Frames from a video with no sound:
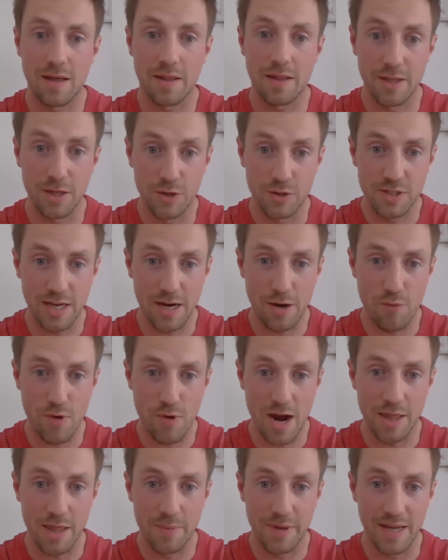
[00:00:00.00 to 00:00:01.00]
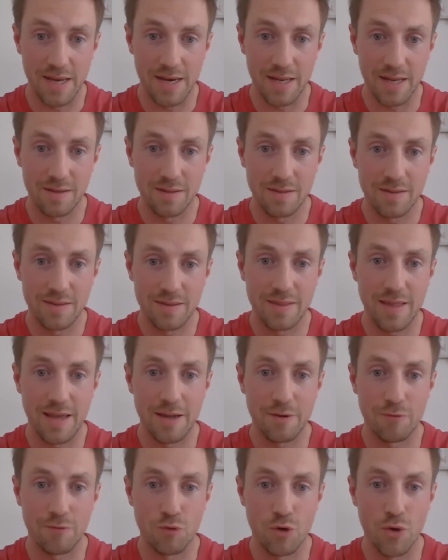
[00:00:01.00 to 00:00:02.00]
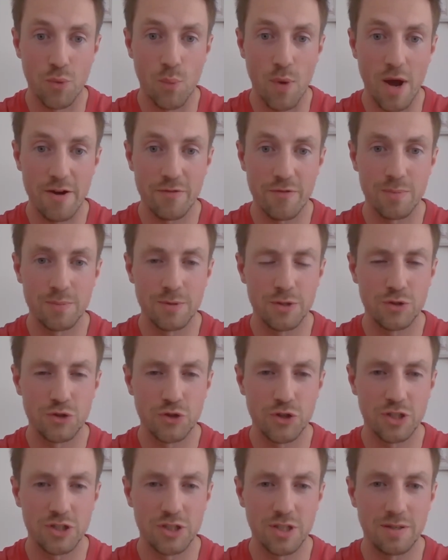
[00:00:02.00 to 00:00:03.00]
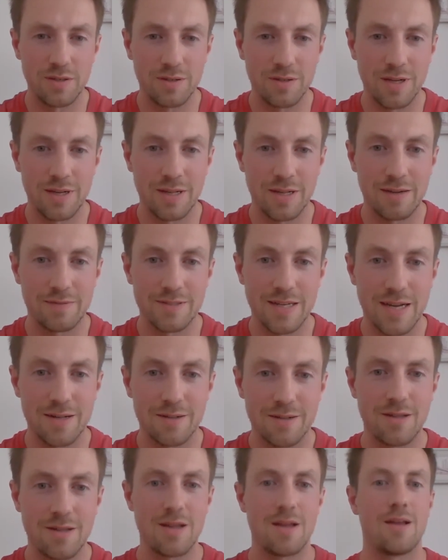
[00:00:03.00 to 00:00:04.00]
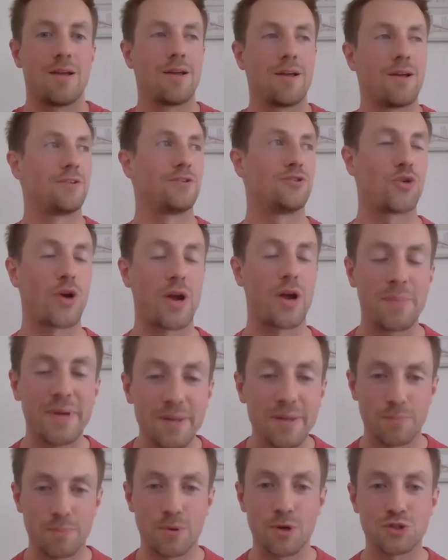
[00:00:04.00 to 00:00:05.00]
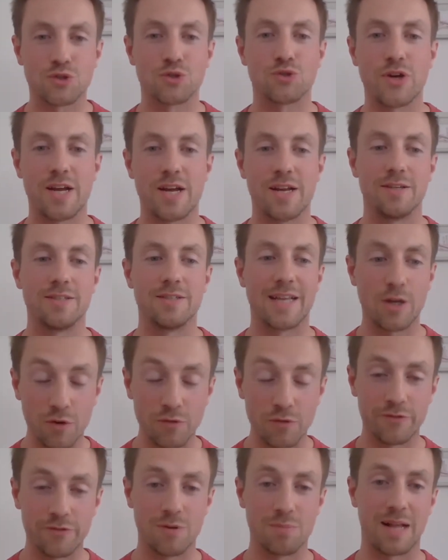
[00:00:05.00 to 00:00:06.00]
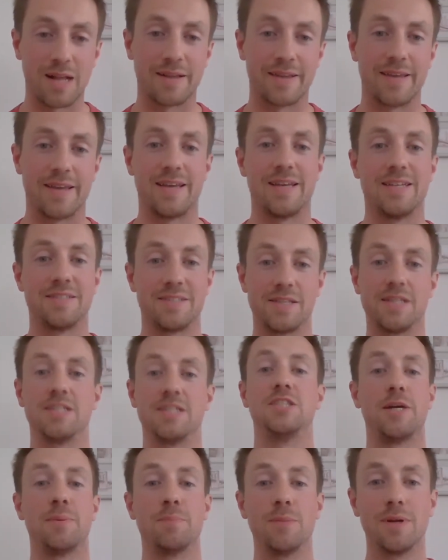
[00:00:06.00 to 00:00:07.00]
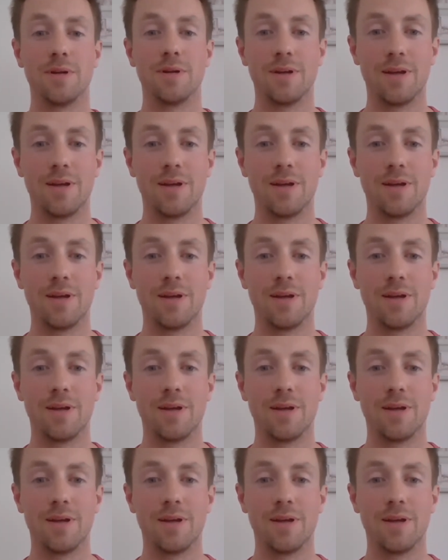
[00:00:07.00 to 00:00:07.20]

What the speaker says: I think you said it right at the beginning. They run away from nutrition and lifestyle. Personal trainers, their comfort blanket is the gym.